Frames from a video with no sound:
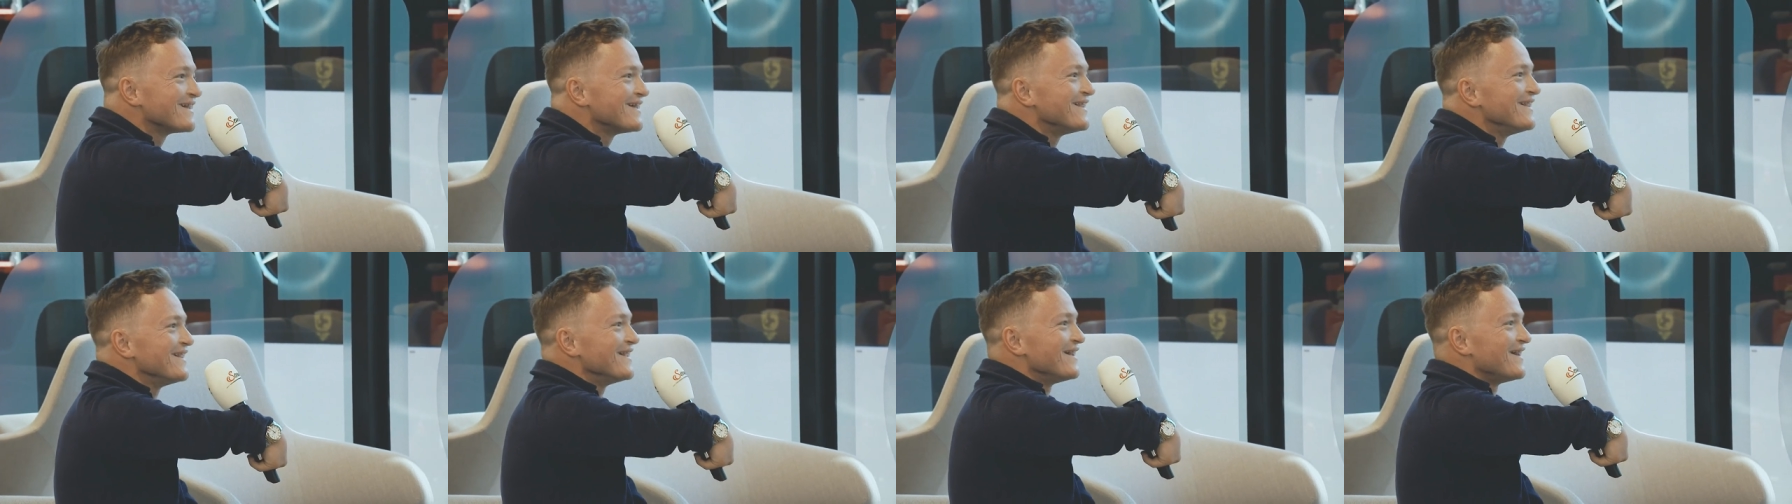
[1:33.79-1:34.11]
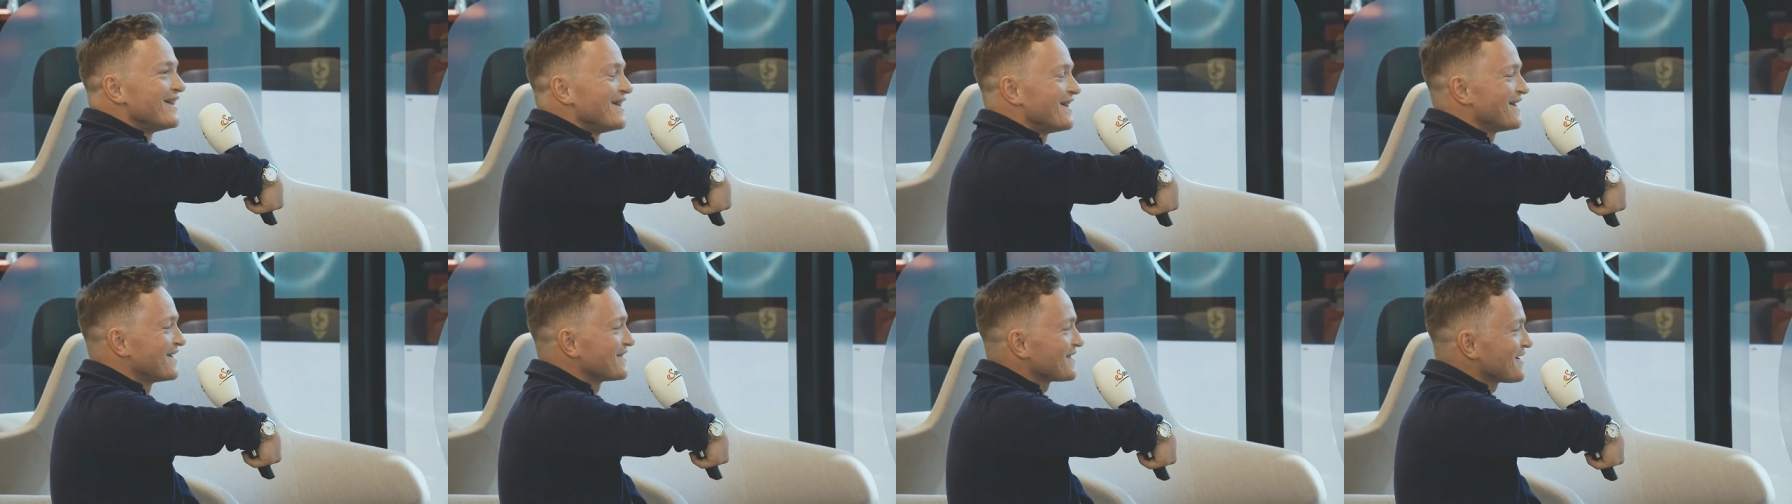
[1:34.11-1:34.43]

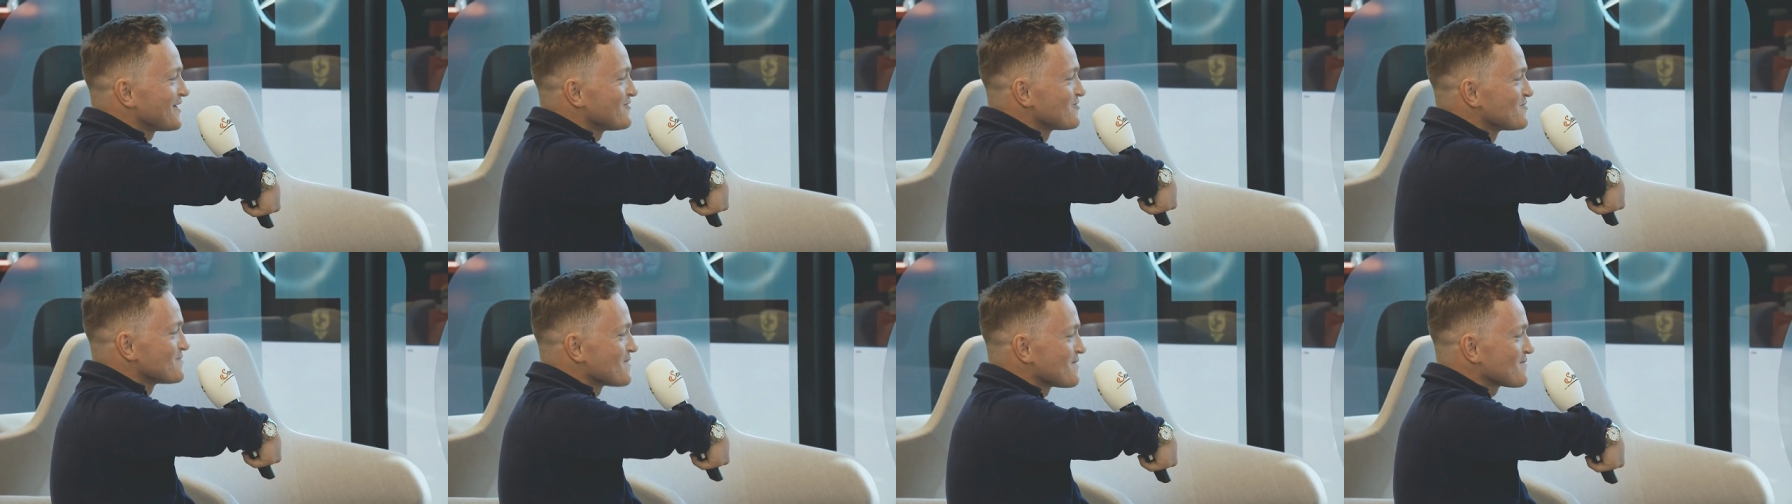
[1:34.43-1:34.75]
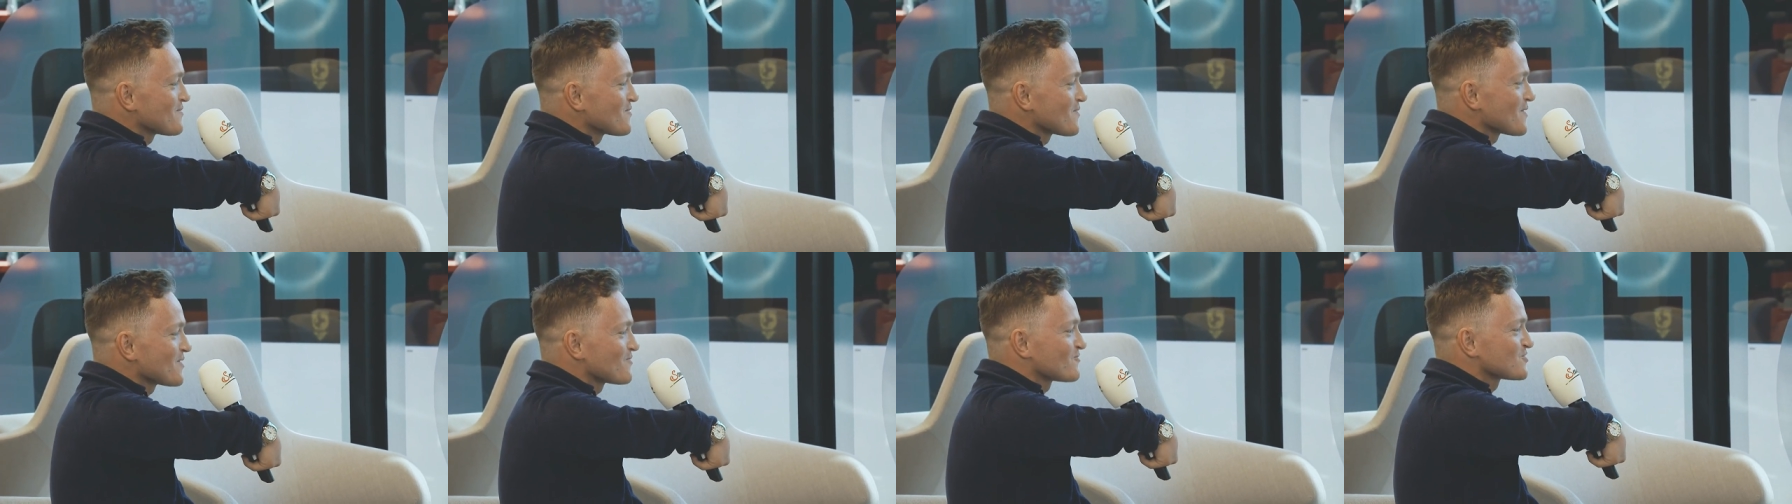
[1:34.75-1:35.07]
Yep. And I
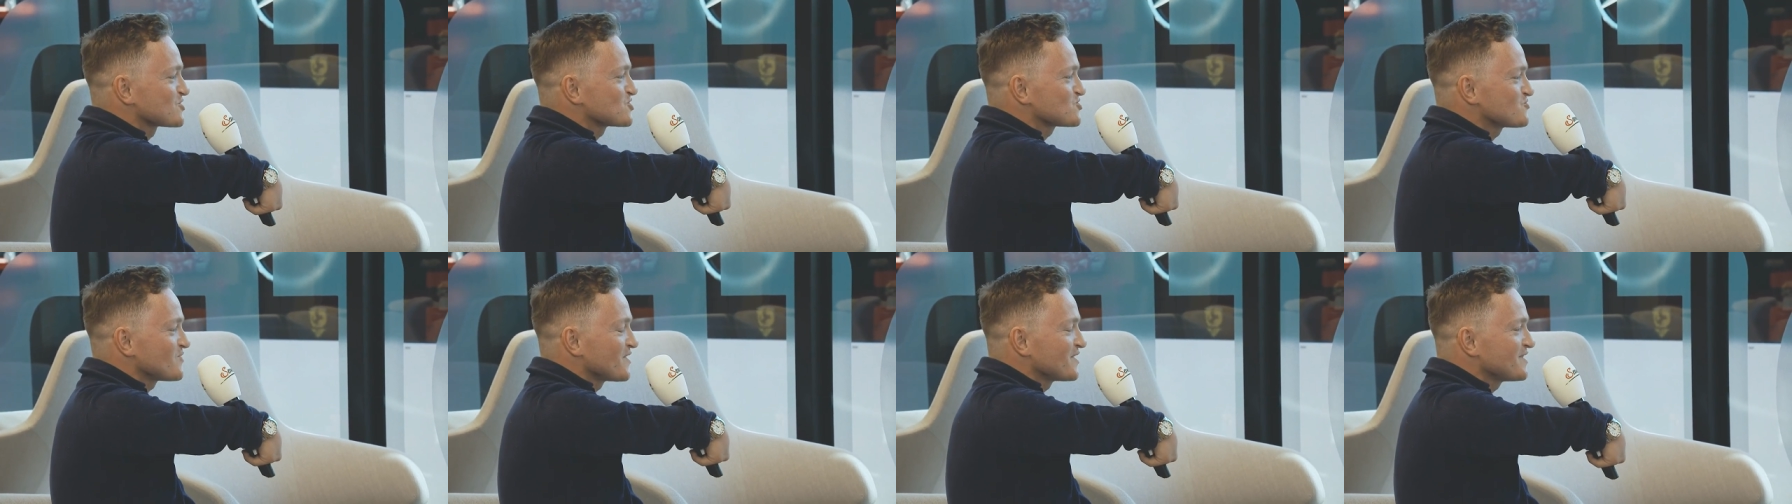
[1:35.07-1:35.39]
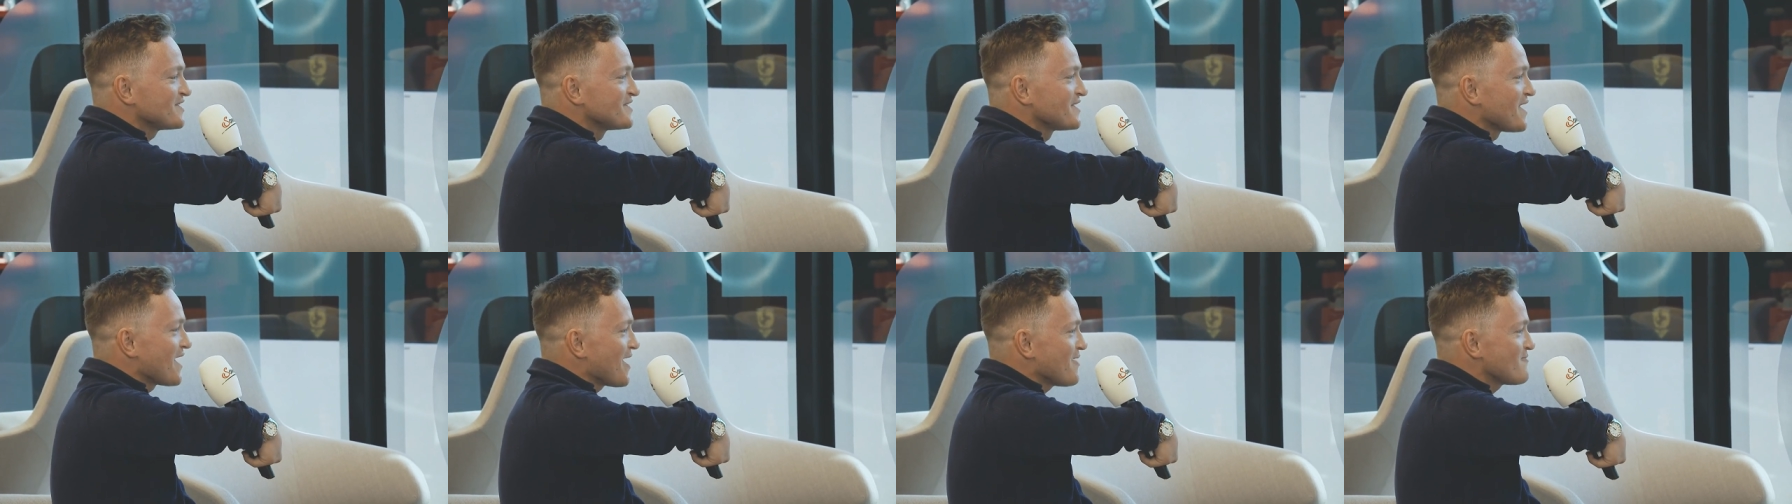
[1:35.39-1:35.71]
remember when I was
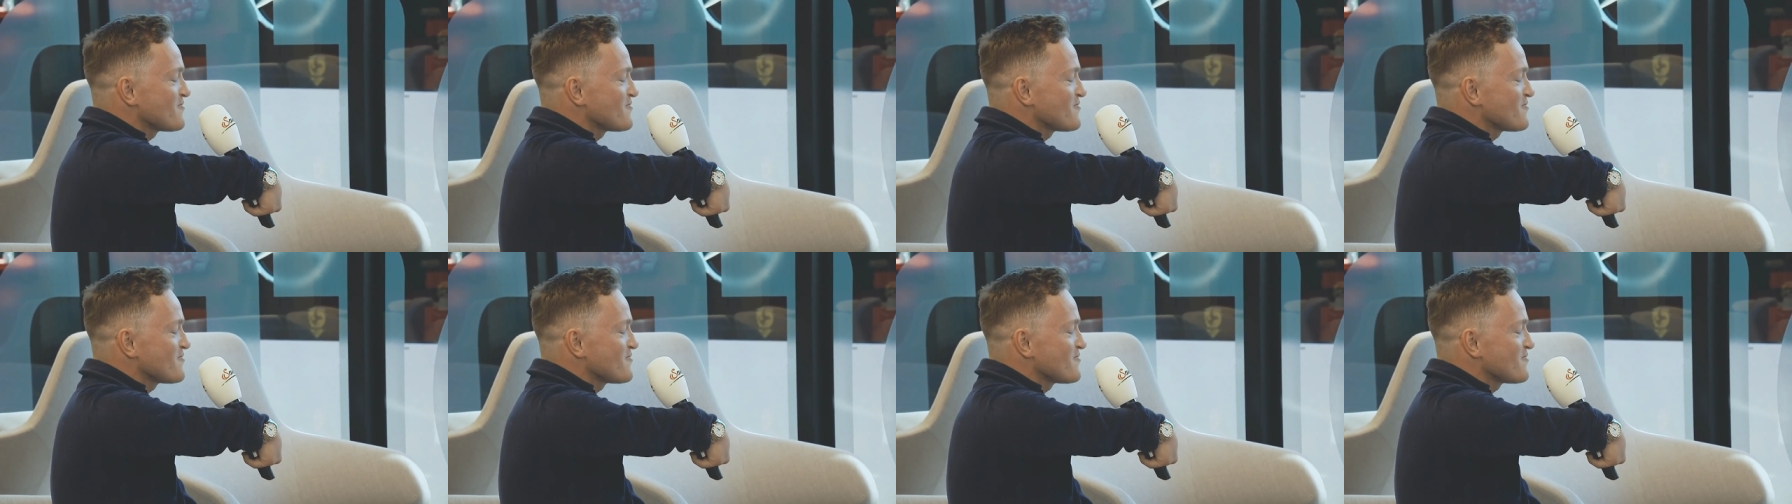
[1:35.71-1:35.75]
20,